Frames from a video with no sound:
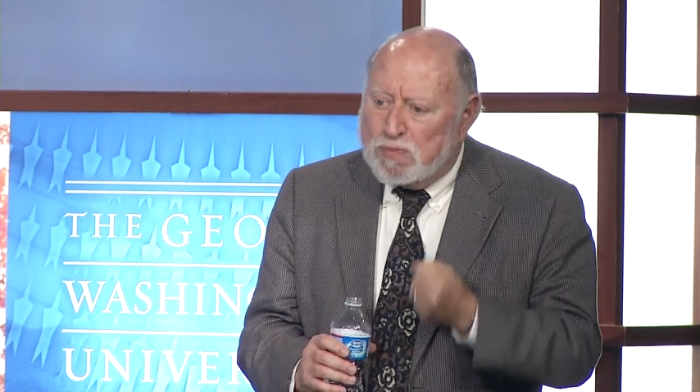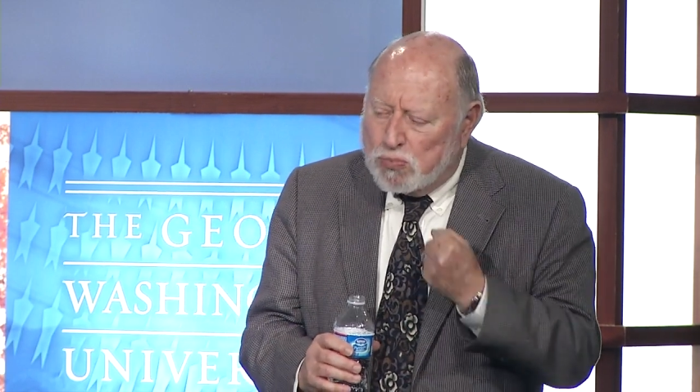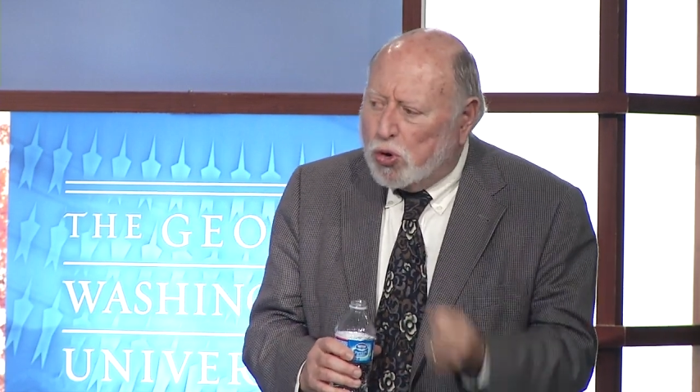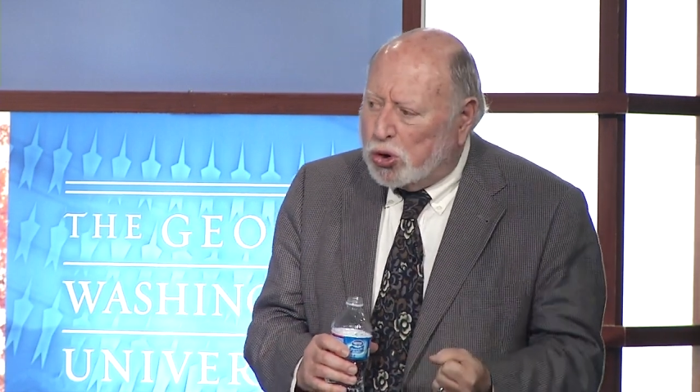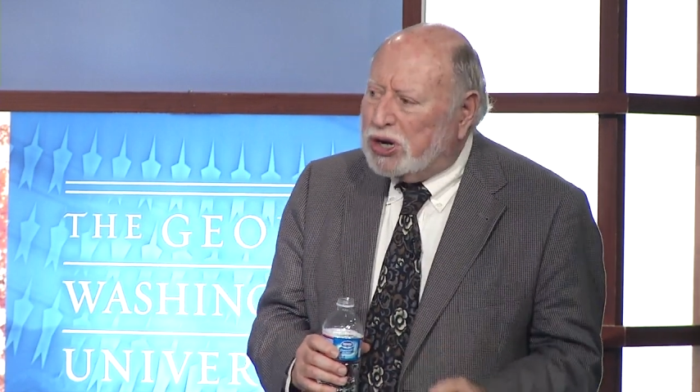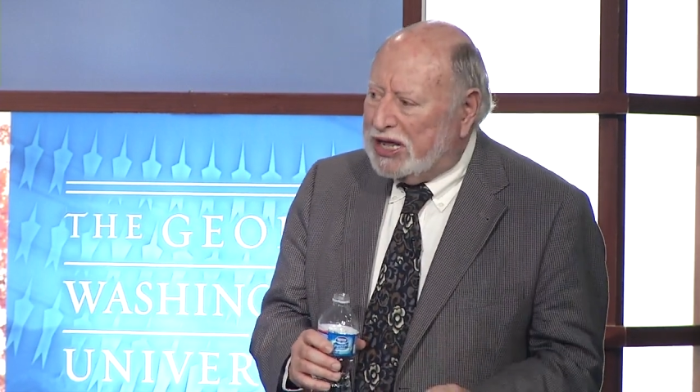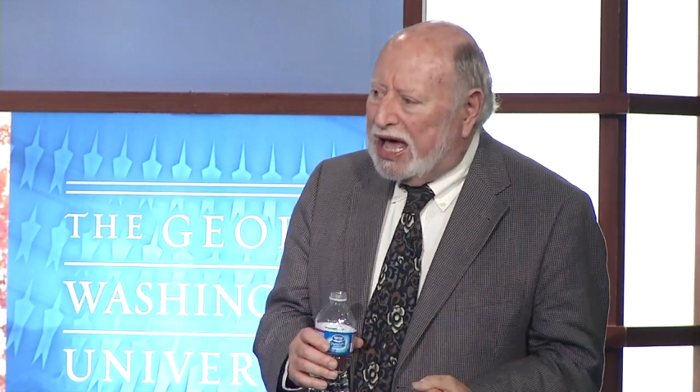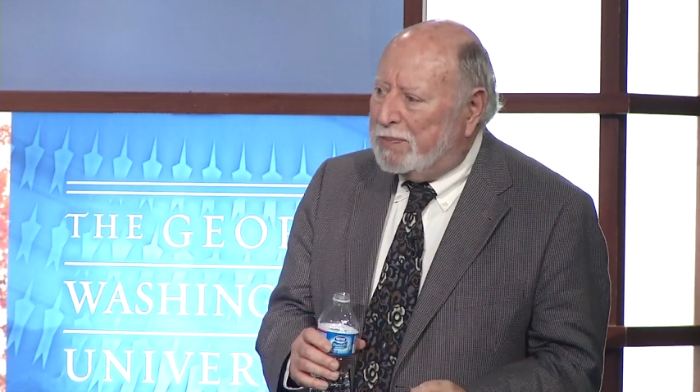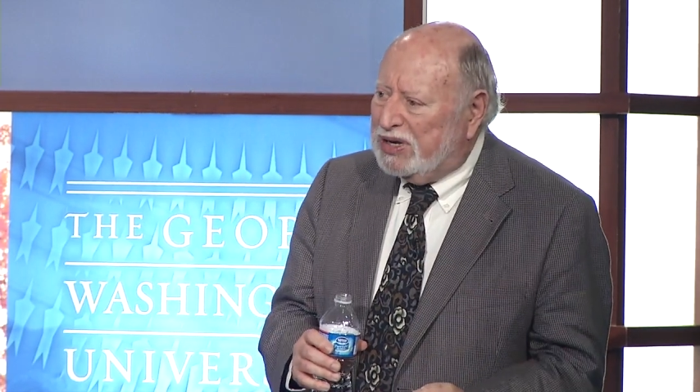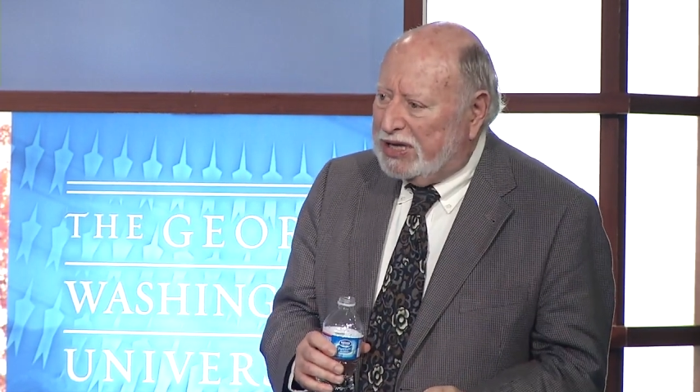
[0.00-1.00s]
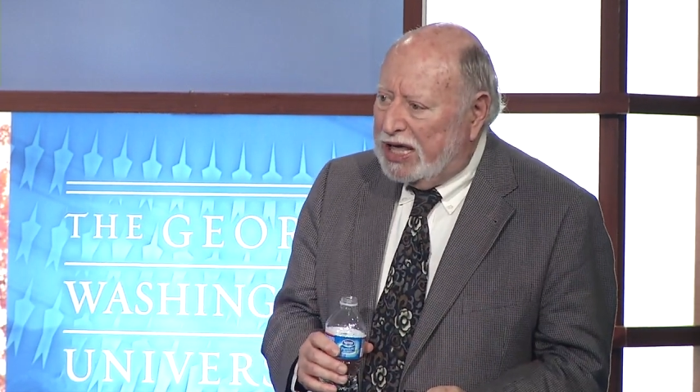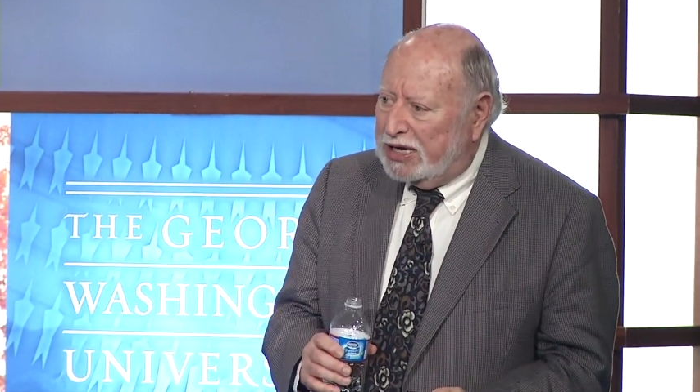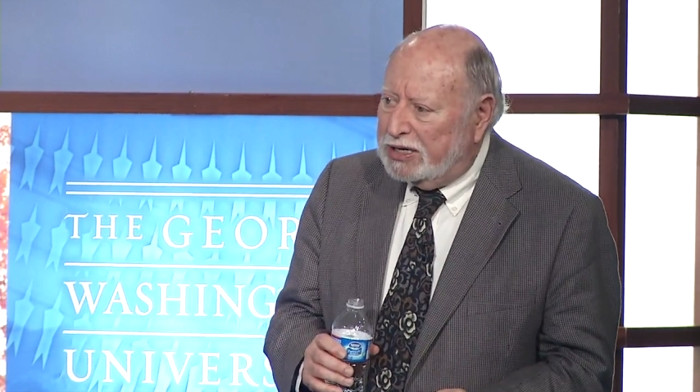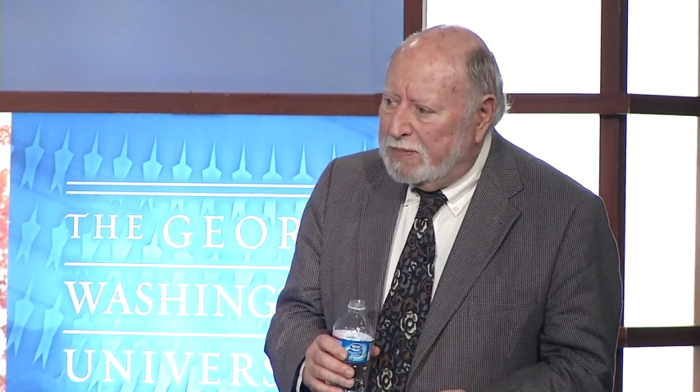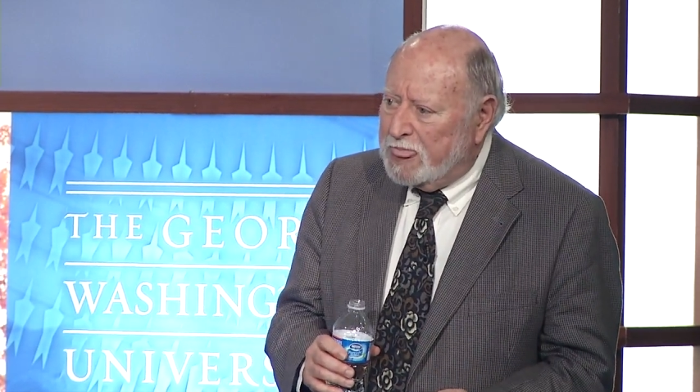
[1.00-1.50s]
morally
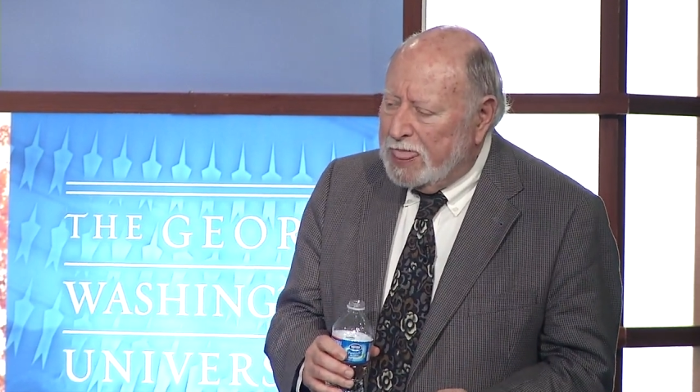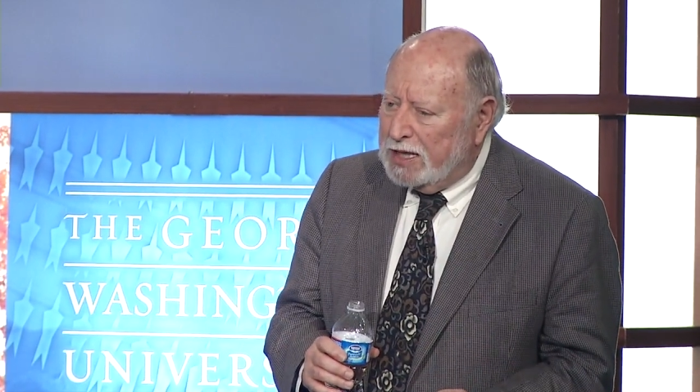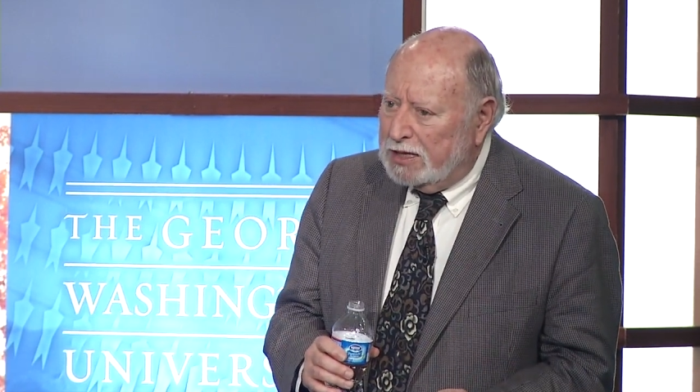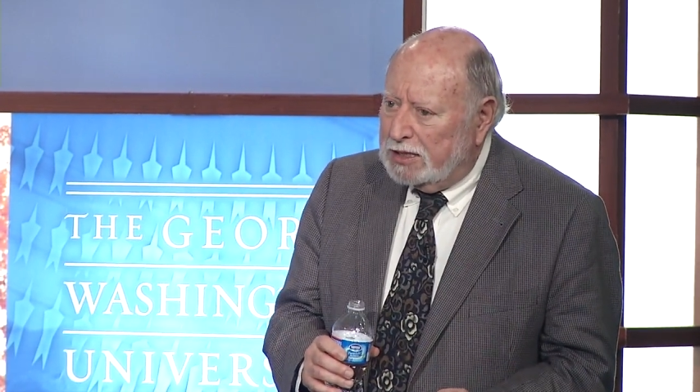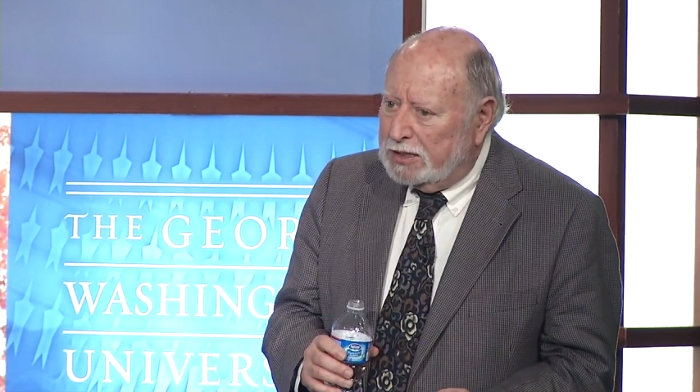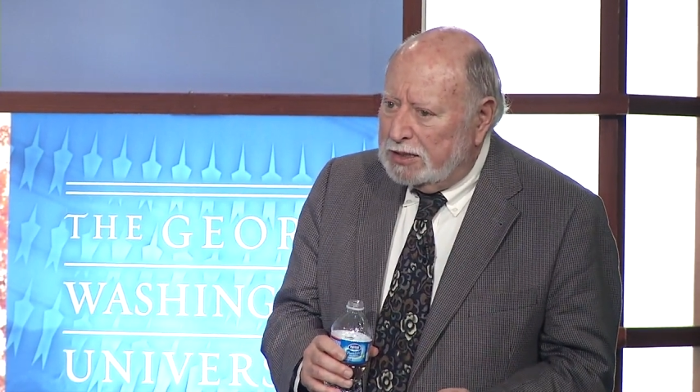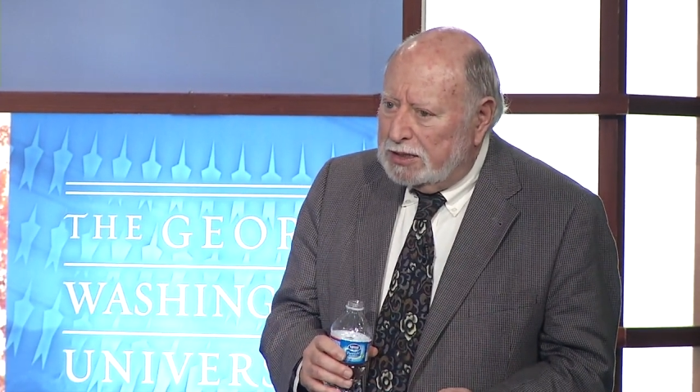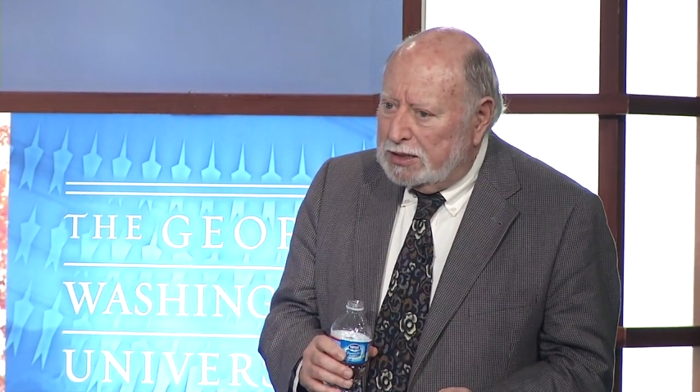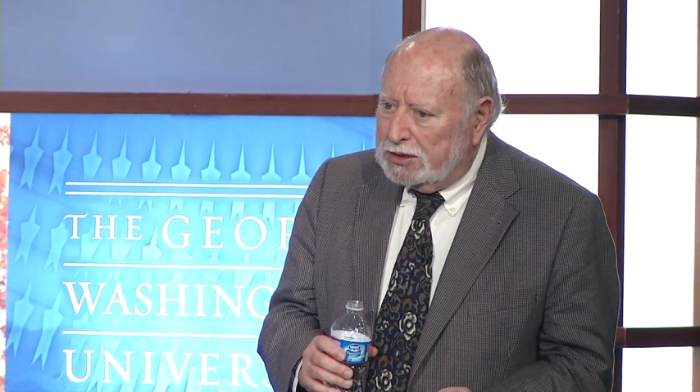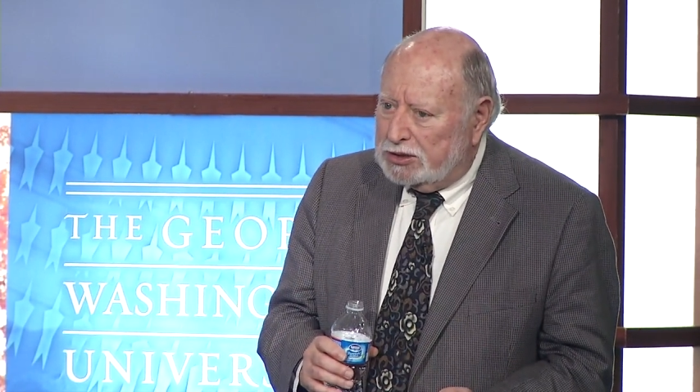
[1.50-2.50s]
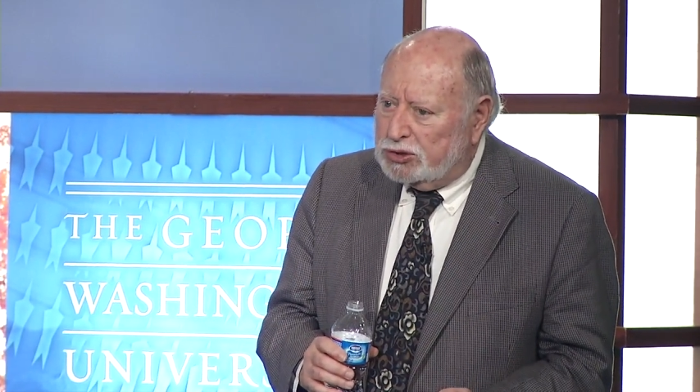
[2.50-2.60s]
obligated to